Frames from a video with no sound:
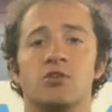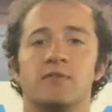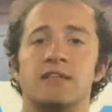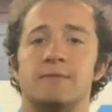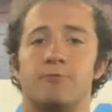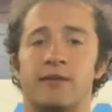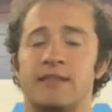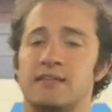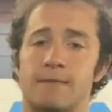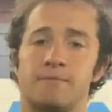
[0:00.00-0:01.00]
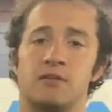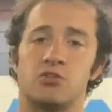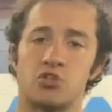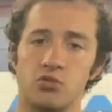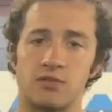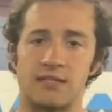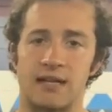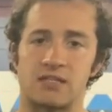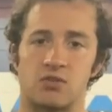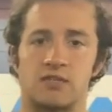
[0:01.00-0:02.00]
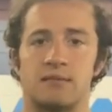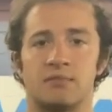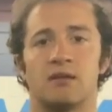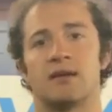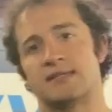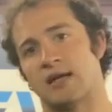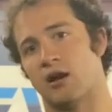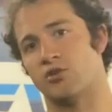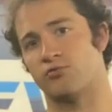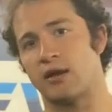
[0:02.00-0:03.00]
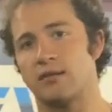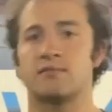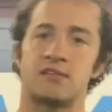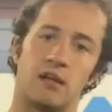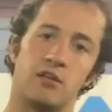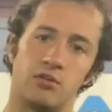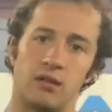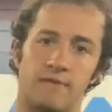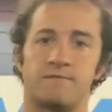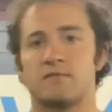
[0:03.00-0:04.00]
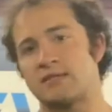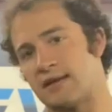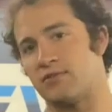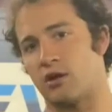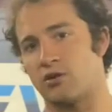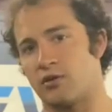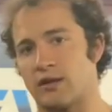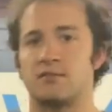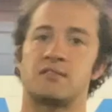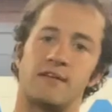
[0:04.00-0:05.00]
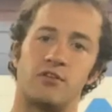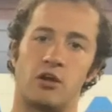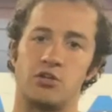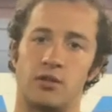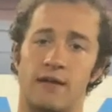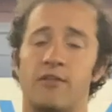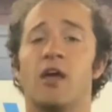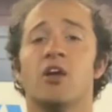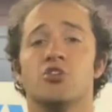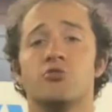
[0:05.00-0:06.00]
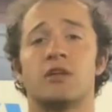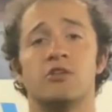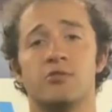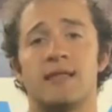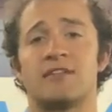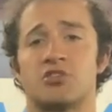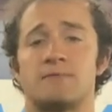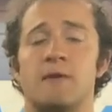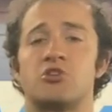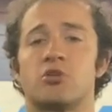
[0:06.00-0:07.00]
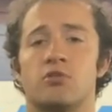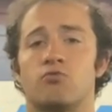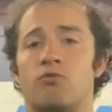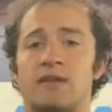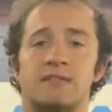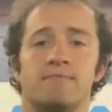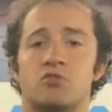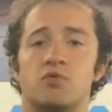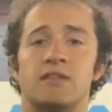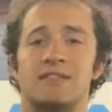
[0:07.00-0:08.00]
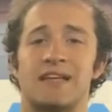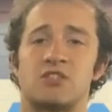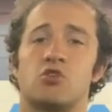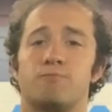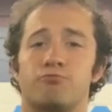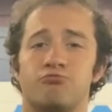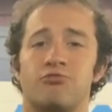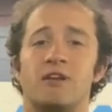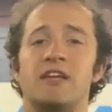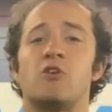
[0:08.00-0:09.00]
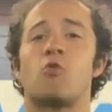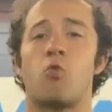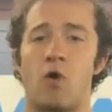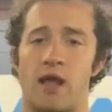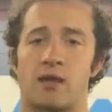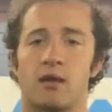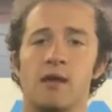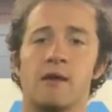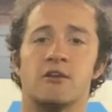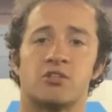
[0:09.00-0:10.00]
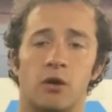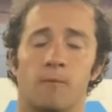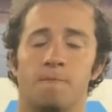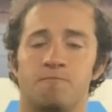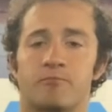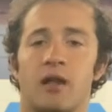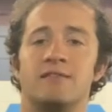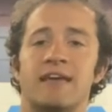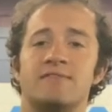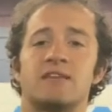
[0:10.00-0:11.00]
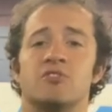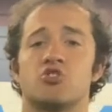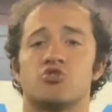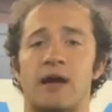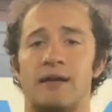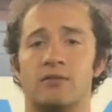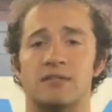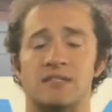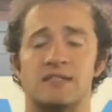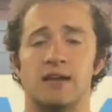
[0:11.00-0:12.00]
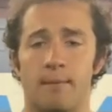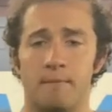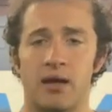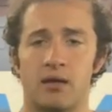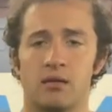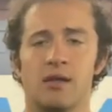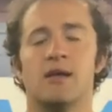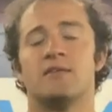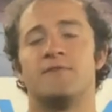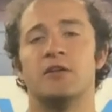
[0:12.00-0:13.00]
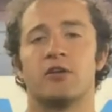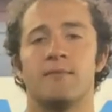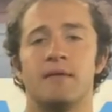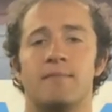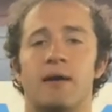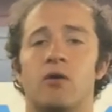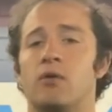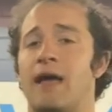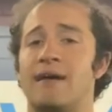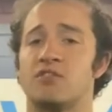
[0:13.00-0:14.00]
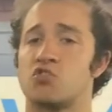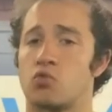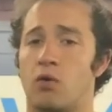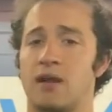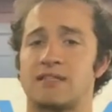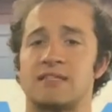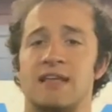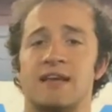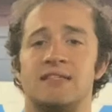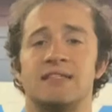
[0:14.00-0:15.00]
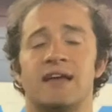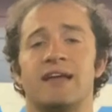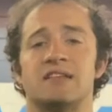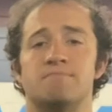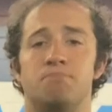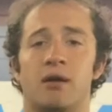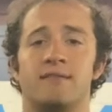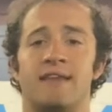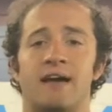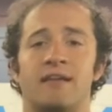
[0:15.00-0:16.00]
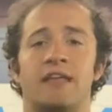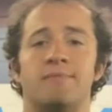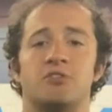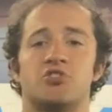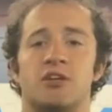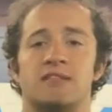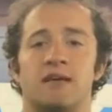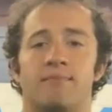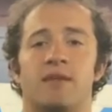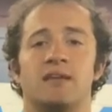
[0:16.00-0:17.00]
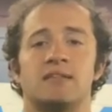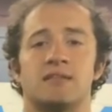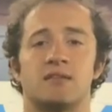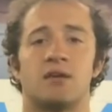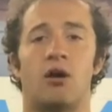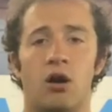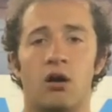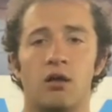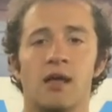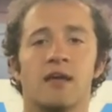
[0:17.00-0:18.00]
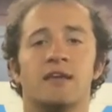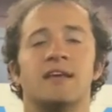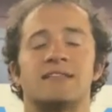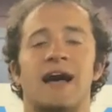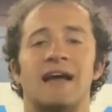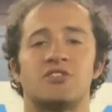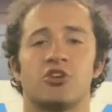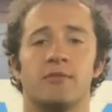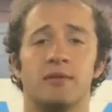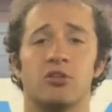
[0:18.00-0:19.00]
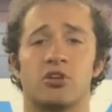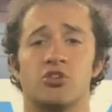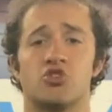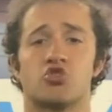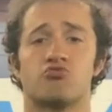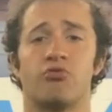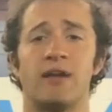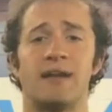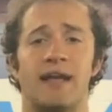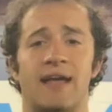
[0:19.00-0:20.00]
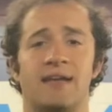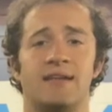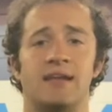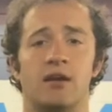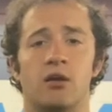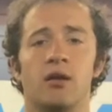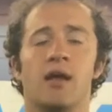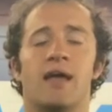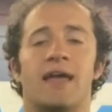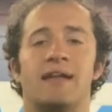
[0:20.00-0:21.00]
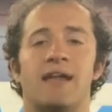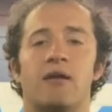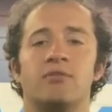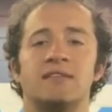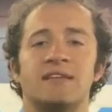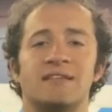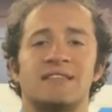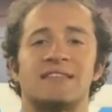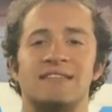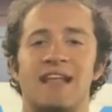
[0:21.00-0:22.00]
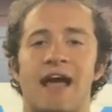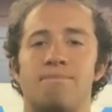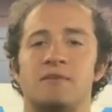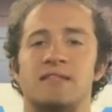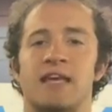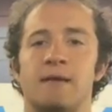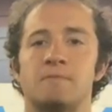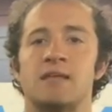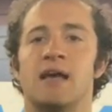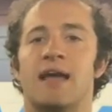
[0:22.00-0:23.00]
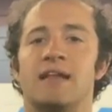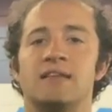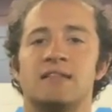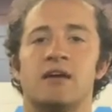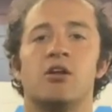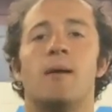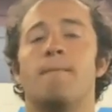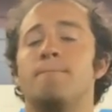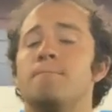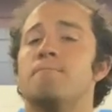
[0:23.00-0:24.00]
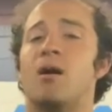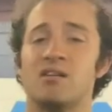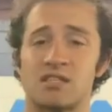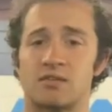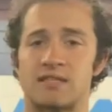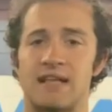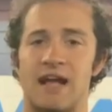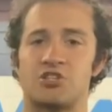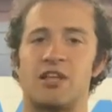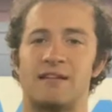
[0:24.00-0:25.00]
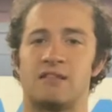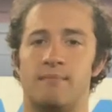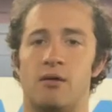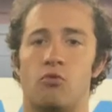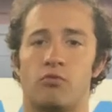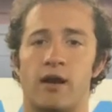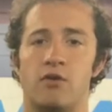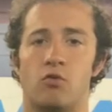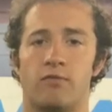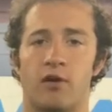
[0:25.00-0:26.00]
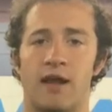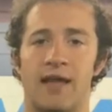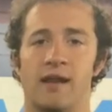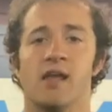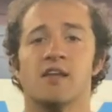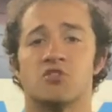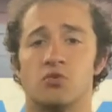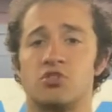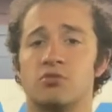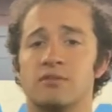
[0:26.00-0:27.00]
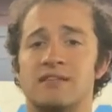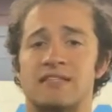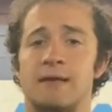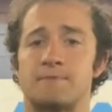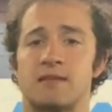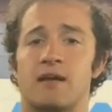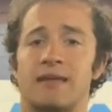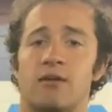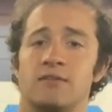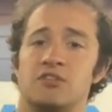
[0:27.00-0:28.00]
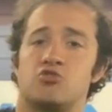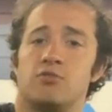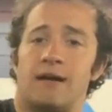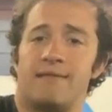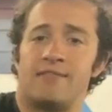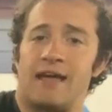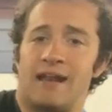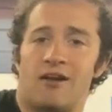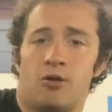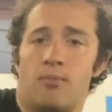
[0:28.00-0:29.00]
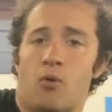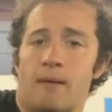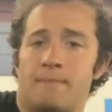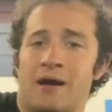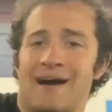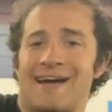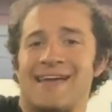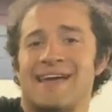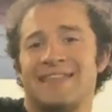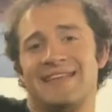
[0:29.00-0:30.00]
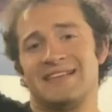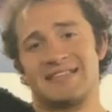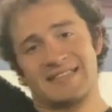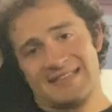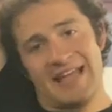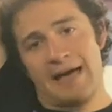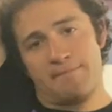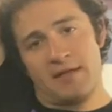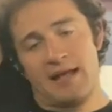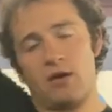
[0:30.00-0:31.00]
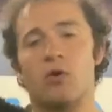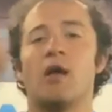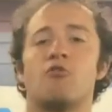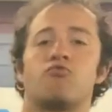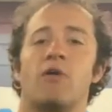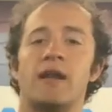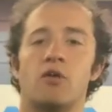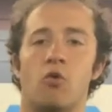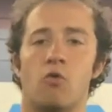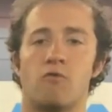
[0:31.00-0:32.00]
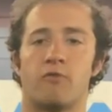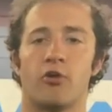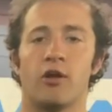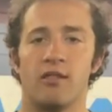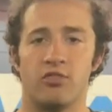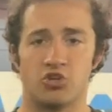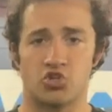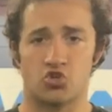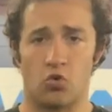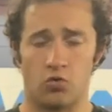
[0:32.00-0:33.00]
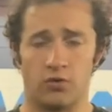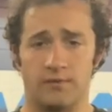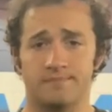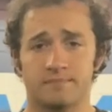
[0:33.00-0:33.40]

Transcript: you need to break these up into 2 sets, so something like 10 on your right, 10 on your left, 7 on your right, 7 on your left, you can do that. Just make sure the rest in between the sets are pretty quick. So, Dave is gonna straddle his dumbbell. Feet are gonna be about at his squat stance. He's gonna get his butt down and keep his chest up nice and tall. His eyes are gonna be looking straight ahead here. And now he's gonna snap his hips and he's gonna muscle snatch that dumbbell right overhead. So as soon as his hips lock out, he's driving that elbow up high and then he's snapping out right over the shoulder.